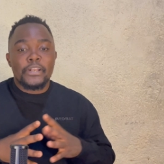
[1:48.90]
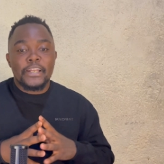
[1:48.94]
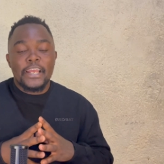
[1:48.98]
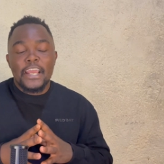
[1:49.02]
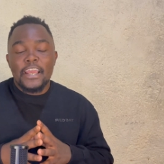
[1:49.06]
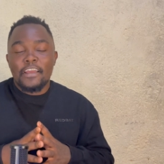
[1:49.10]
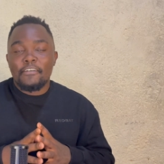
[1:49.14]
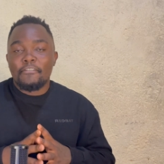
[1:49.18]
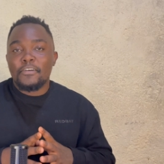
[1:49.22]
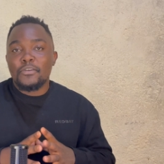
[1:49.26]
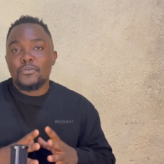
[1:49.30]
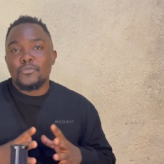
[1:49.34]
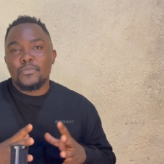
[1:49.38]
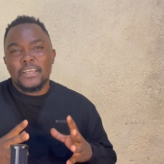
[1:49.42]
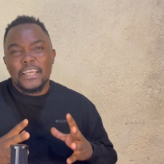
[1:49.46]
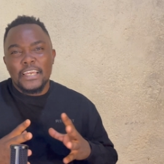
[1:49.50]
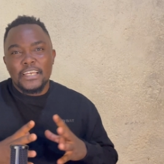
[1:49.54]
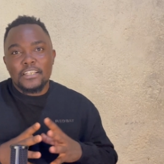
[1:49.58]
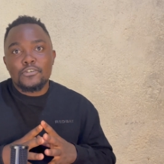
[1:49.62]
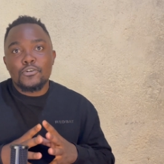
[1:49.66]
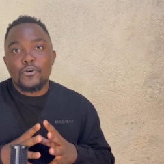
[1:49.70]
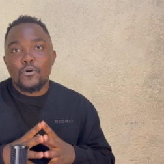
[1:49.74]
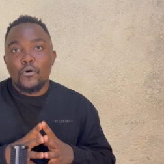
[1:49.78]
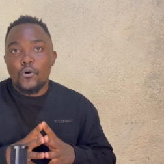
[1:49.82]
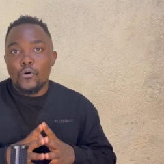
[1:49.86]
whenever you
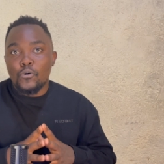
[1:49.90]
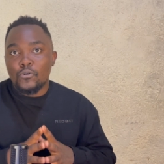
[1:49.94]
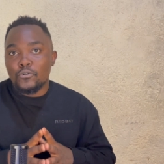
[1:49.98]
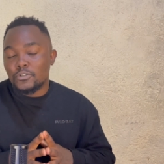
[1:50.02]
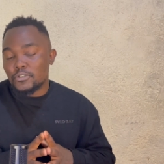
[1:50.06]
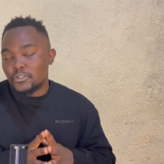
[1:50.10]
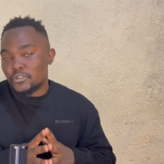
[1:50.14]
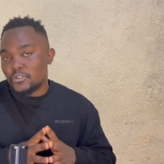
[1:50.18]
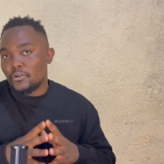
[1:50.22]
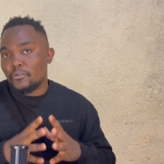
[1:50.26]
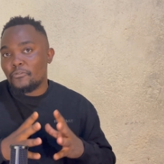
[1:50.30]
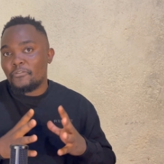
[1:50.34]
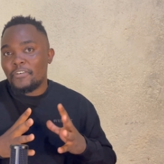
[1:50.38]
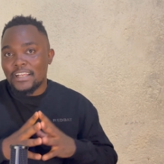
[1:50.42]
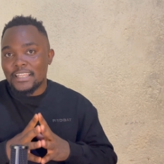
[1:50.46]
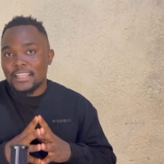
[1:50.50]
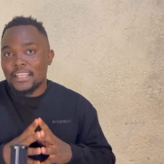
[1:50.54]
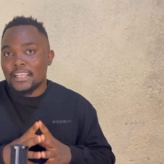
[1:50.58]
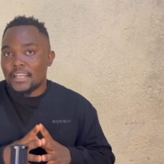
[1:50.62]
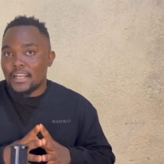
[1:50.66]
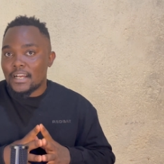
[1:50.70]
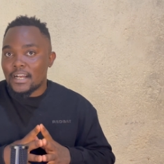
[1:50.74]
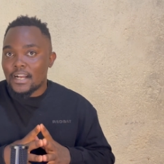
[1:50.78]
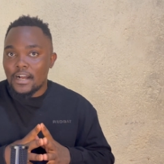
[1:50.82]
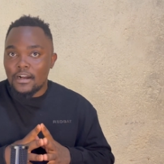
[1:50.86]
get to hold your
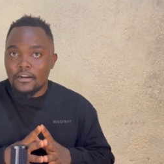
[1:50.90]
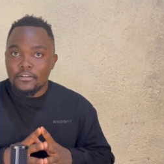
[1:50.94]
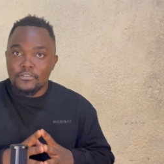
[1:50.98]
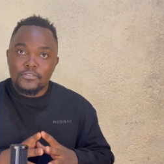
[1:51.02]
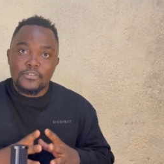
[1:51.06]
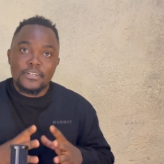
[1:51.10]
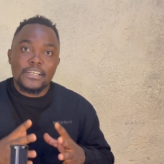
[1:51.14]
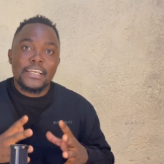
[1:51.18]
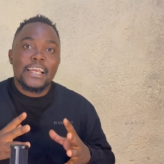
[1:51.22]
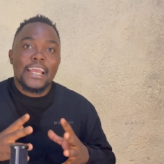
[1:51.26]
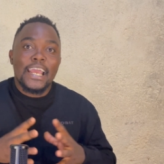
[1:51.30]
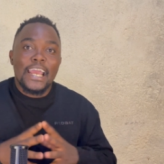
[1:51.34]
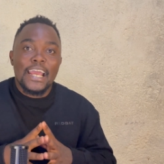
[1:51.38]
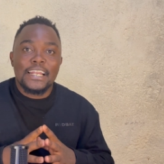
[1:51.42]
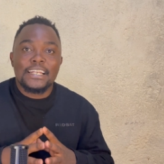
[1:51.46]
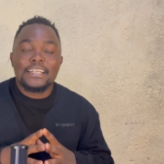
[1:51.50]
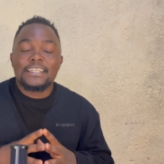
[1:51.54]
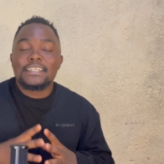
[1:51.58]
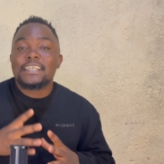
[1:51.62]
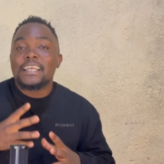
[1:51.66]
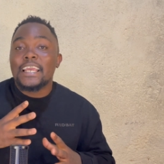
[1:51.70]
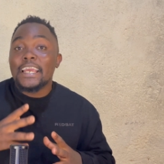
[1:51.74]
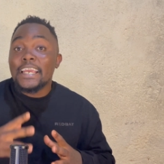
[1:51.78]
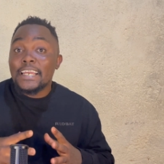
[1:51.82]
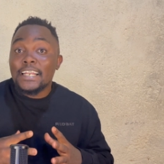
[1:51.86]
funded account, you
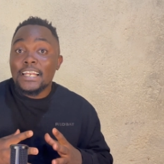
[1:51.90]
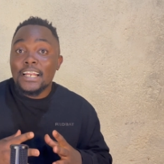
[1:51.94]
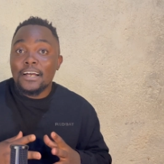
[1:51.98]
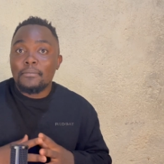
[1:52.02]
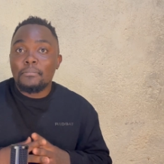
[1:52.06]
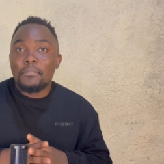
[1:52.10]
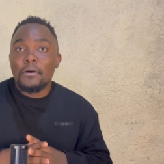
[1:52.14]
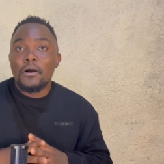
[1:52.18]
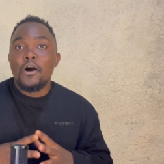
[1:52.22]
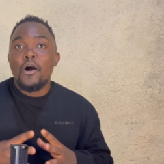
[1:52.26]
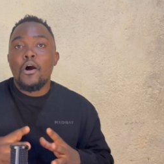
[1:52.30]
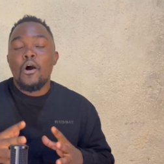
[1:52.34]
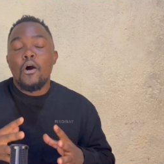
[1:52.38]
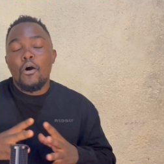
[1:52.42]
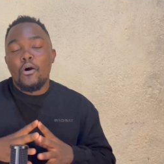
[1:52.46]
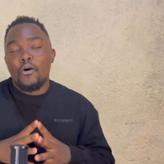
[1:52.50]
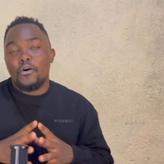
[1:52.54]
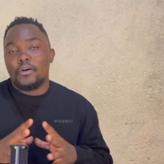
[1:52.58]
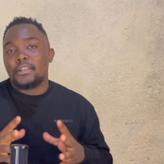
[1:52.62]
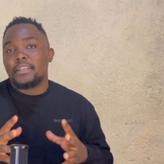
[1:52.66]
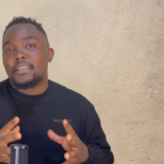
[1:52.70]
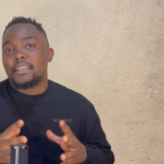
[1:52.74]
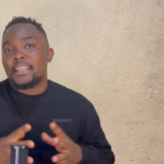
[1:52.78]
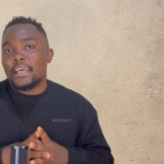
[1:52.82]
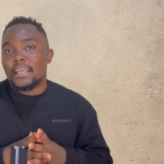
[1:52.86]
can scale up
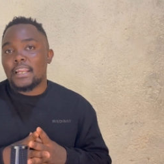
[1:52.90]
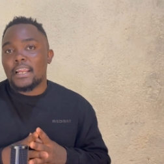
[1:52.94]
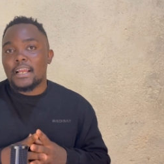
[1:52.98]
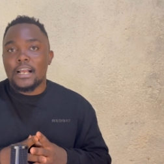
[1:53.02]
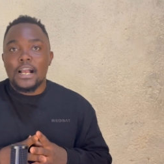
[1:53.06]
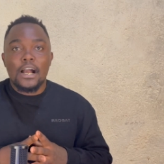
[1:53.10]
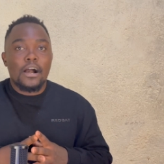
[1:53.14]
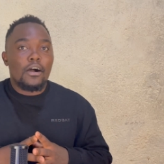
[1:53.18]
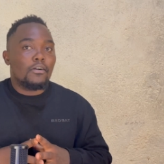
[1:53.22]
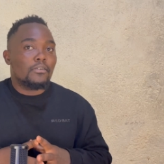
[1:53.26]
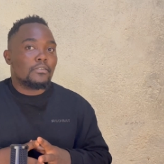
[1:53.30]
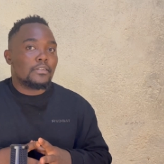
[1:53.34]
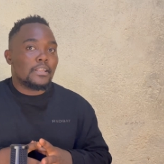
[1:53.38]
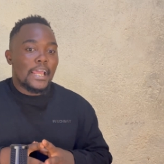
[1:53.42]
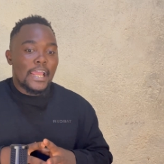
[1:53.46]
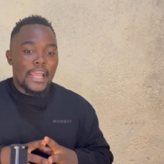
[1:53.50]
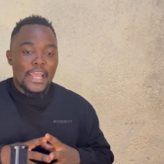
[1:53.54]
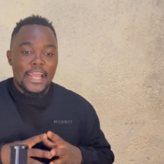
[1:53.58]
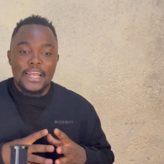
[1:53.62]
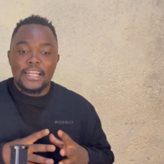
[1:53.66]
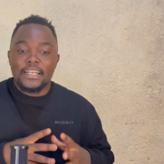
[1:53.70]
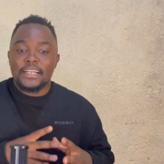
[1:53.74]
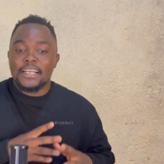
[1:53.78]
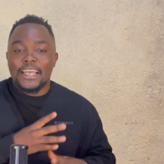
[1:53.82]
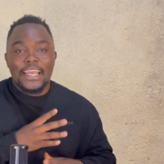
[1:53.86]
on that account
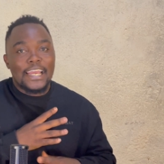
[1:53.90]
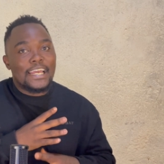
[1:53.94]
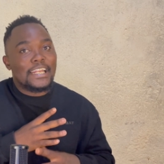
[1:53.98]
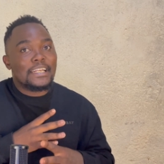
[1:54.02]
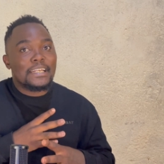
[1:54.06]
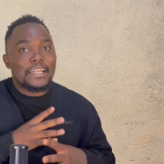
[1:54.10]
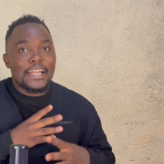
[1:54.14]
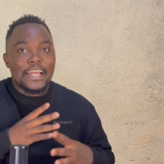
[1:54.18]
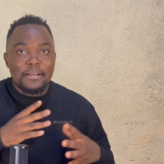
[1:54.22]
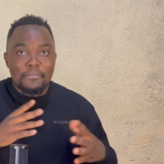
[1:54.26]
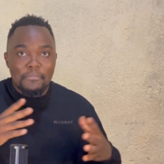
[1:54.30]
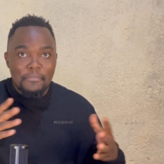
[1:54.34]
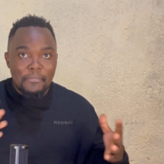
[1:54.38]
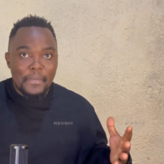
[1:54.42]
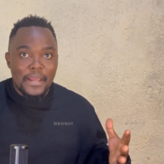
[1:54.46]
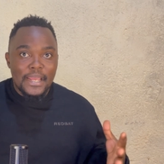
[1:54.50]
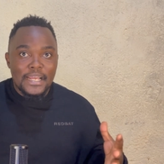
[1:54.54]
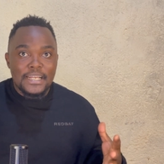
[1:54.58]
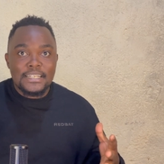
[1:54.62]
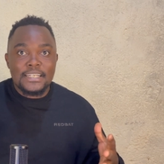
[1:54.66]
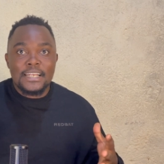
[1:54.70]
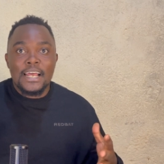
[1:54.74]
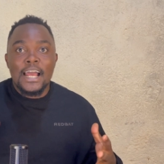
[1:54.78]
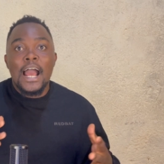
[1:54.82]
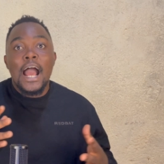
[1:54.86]
and get like
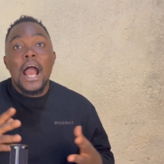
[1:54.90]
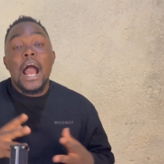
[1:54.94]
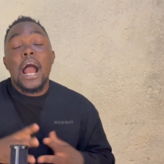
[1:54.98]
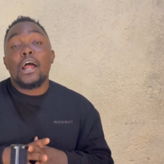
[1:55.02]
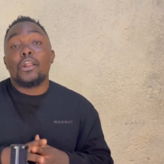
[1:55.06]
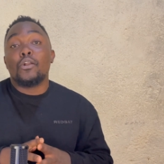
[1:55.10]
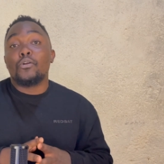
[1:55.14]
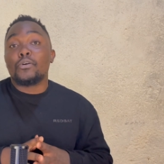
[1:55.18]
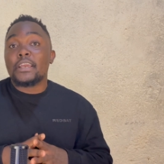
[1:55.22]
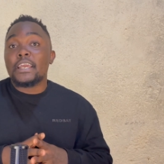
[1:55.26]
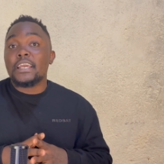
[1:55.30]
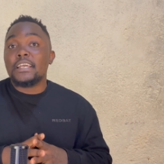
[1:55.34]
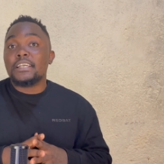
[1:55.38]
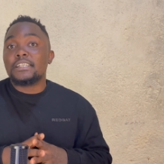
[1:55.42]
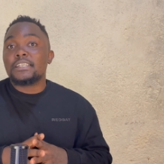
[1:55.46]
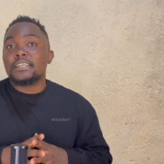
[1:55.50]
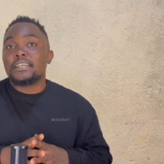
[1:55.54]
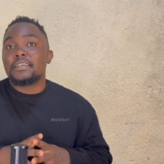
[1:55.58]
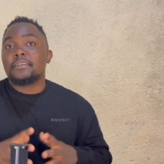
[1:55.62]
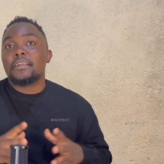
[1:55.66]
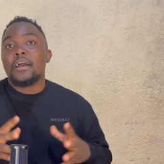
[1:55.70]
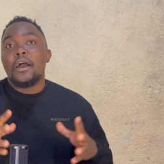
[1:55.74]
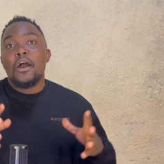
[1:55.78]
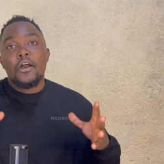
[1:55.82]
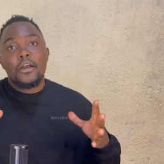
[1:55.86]
max
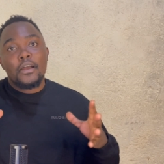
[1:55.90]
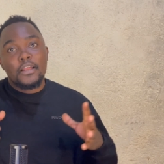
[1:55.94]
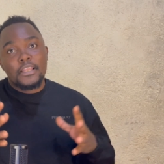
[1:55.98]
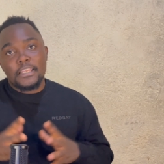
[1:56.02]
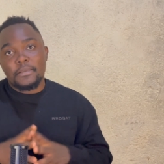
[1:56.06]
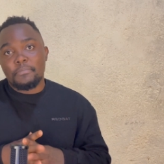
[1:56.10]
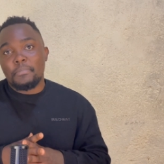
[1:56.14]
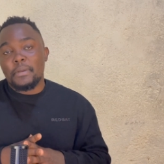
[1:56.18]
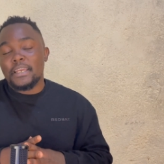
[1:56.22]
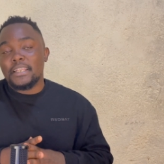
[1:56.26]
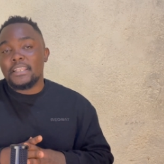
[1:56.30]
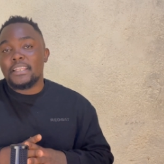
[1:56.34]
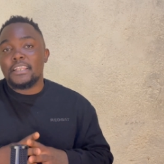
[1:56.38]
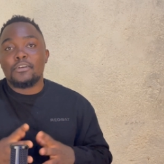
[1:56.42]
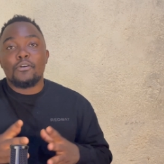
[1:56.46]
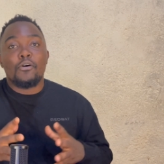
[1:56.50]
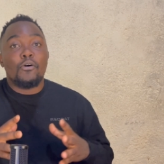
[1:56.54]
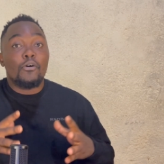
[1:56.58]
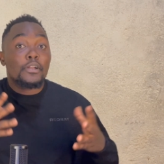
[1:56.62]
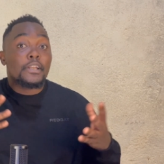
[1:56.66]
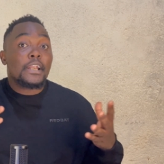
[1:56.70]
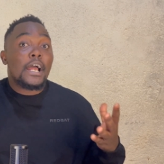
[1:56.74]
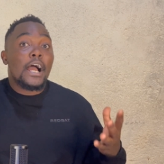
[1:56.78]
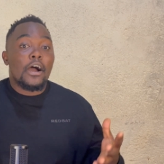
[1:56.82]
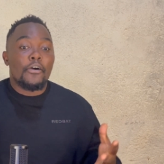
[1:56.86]
allocation
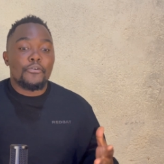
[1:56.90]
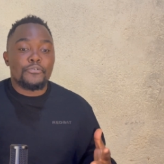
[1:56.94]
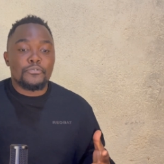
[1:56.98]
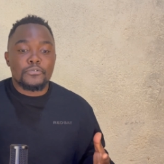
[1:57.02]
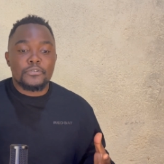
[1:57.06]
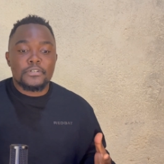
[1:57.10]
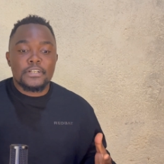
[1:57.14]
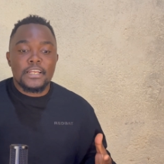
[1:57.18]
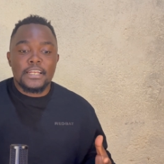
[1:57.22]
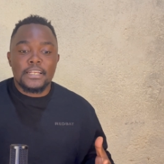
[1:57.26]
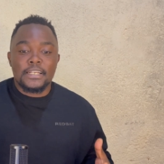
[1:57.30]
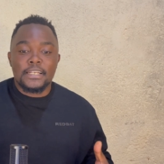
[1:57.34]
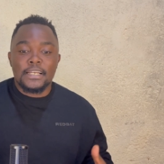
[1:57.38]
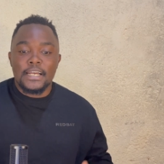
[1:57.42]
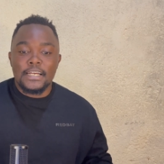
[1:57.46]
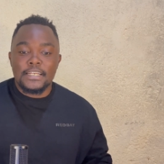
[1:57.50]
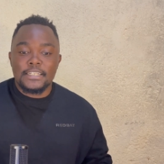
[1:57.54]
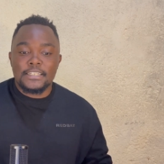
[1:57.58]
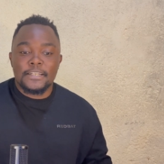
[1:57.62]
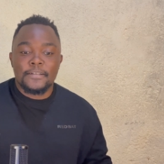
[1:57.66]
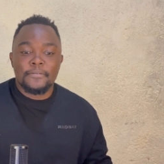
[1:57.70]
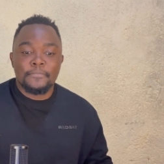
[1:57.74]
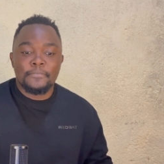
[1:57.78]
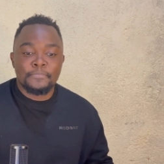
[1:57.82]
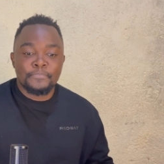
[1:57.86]
depending on how you trade
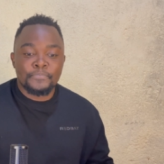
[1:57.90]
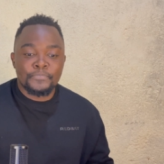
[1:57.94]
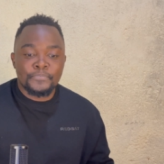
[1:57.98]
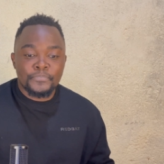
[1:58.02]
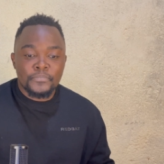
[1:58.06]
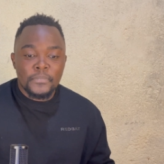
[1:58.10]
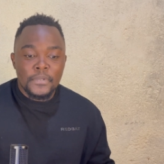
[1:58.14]
guys, né?